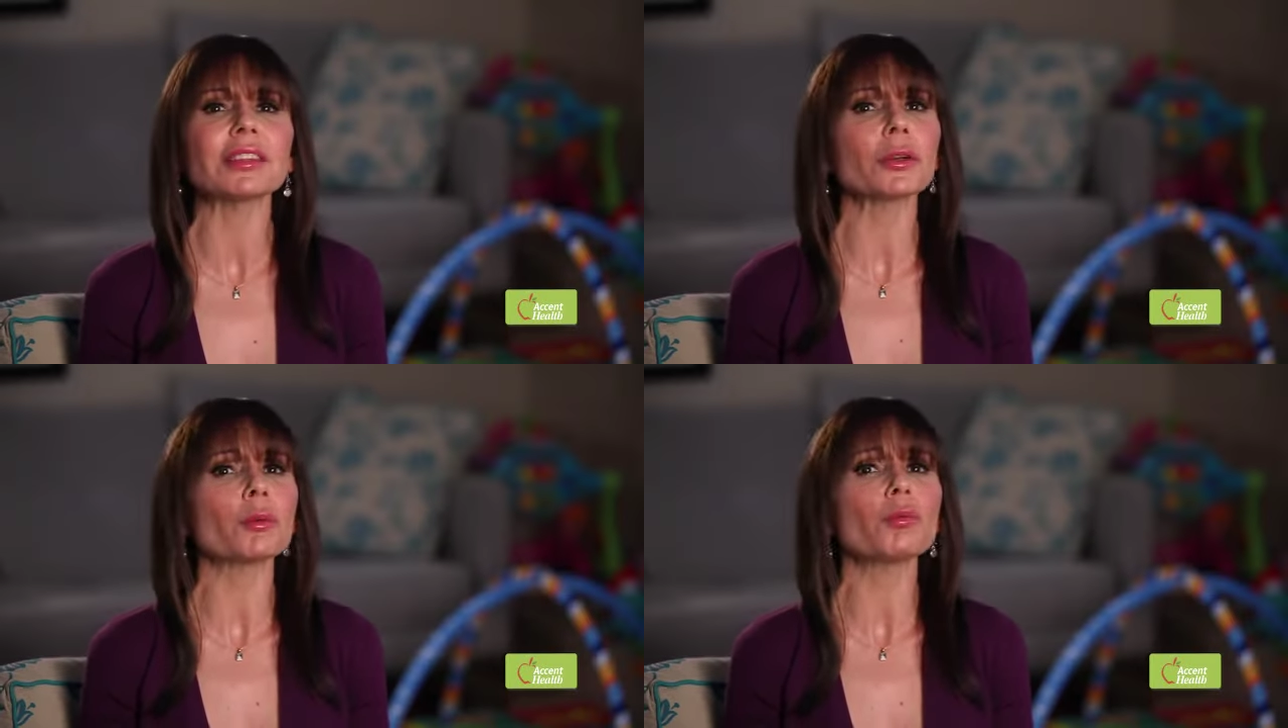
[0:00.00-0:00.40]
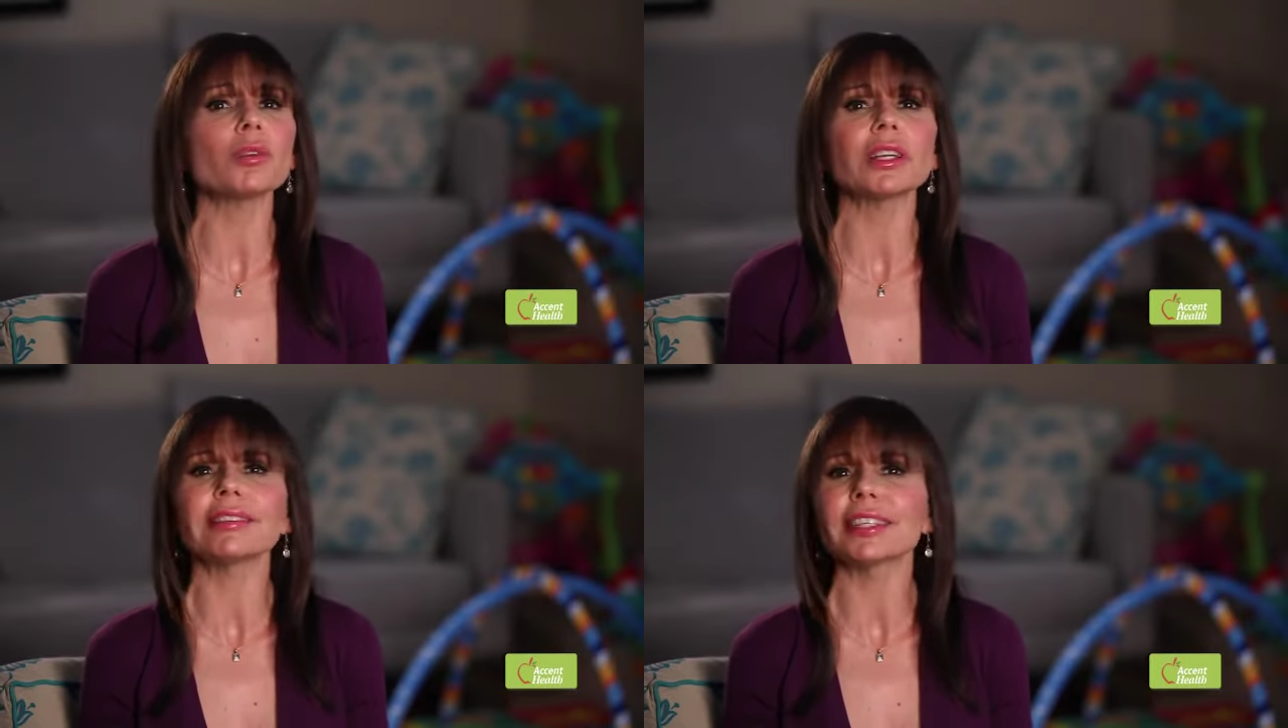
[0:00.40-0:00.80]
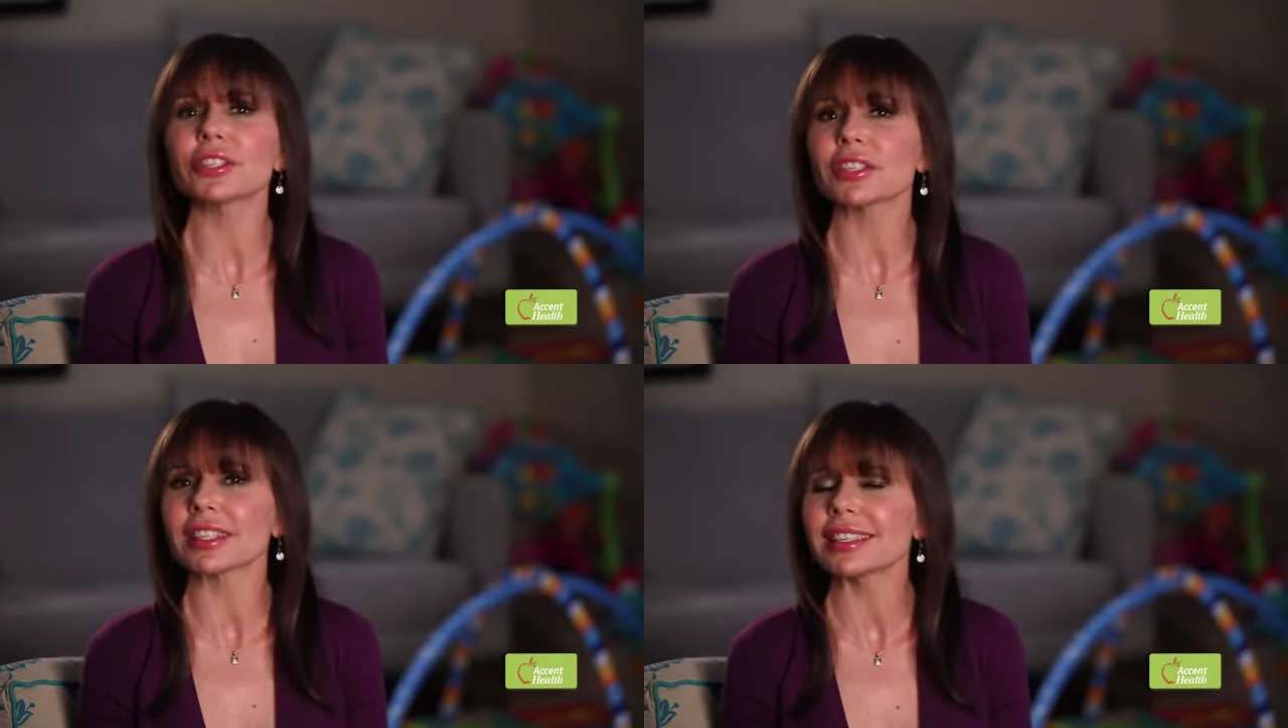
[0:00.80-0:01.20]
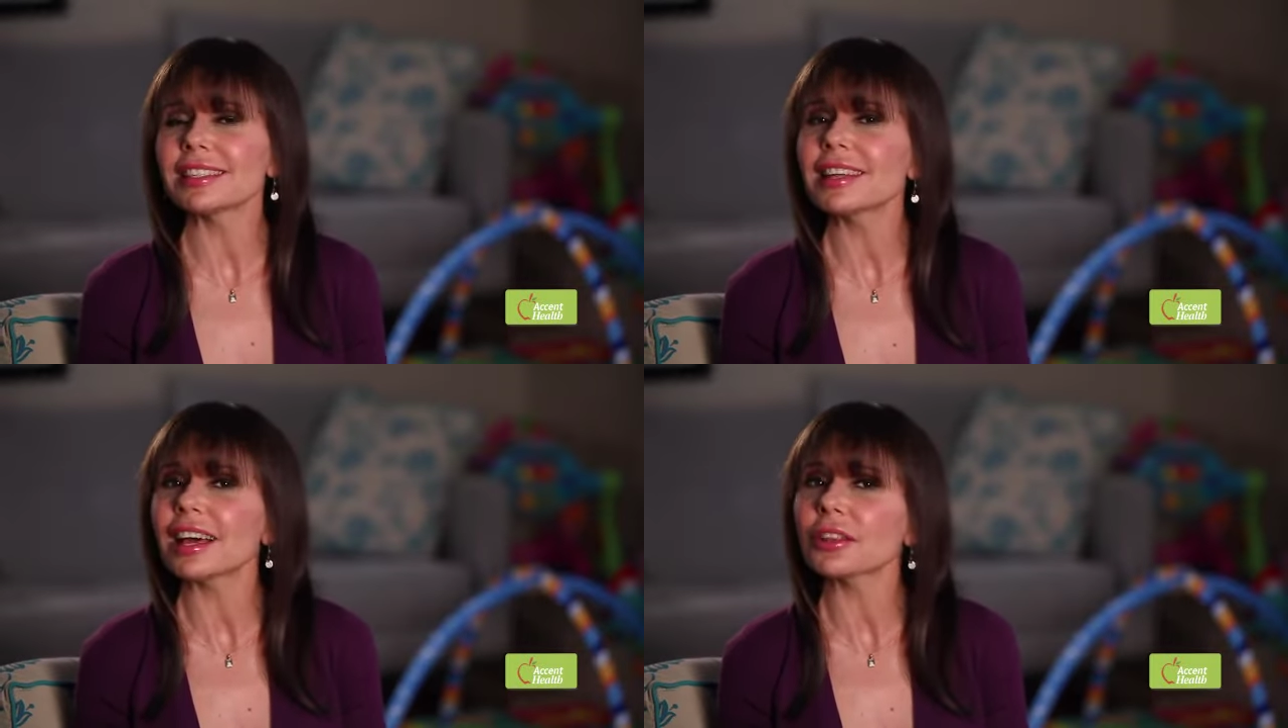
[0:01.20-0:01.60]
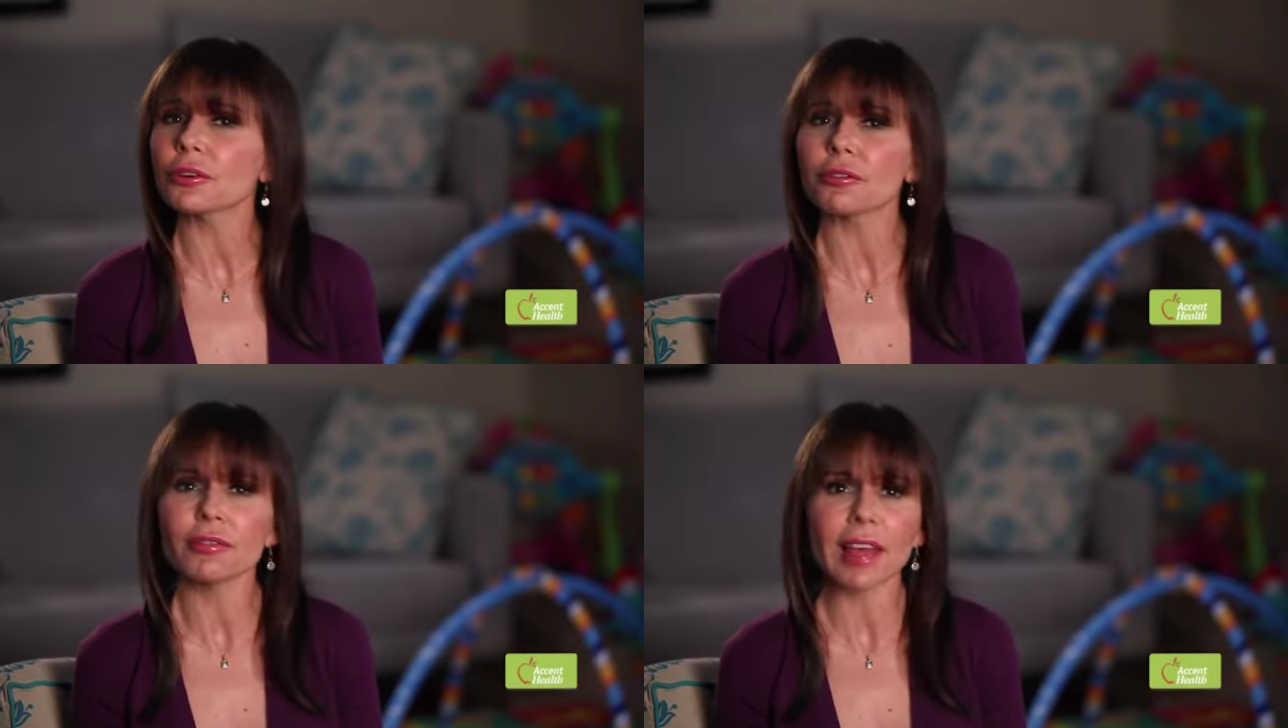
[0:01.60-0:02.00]
they're really just
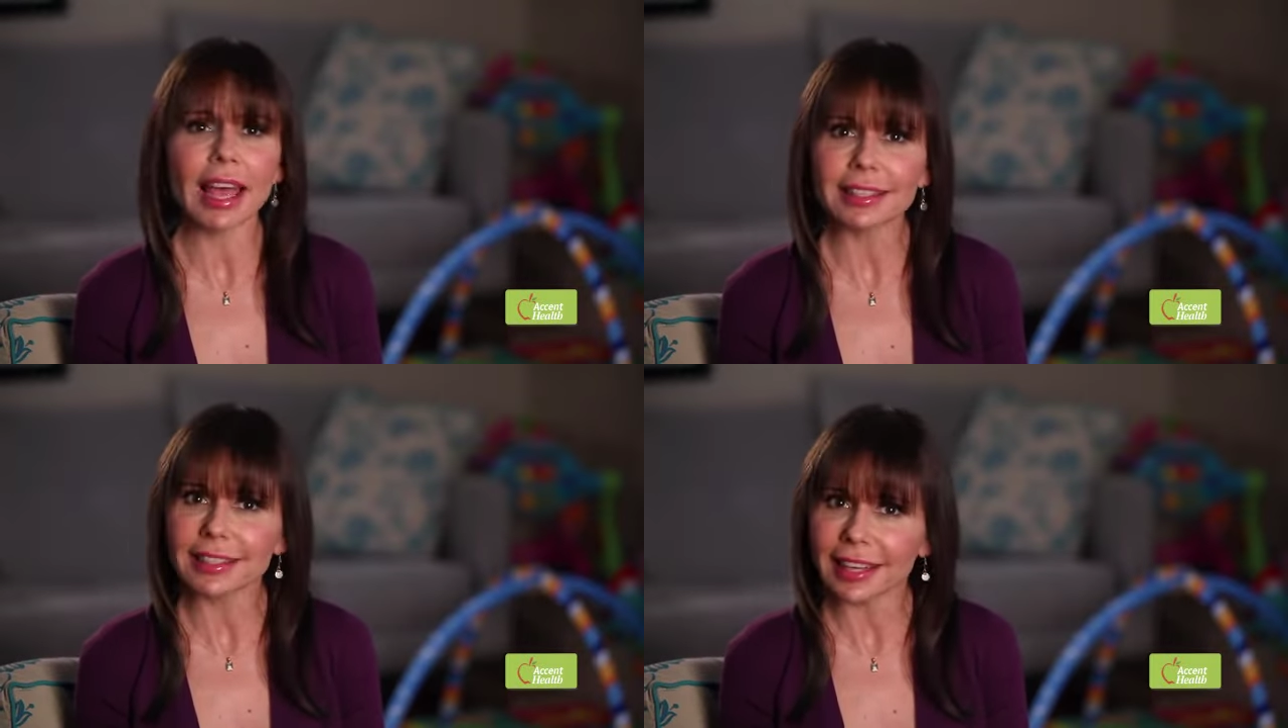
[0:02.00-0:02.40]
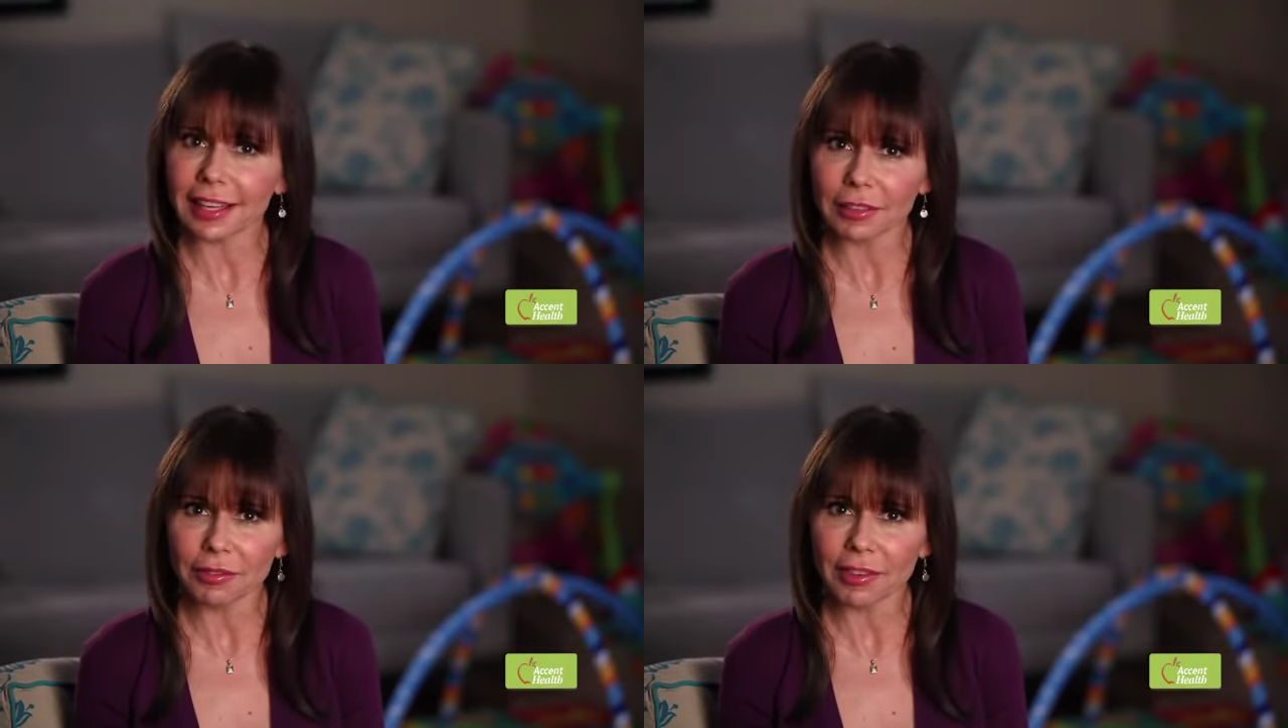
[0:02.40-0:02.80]
another fascinating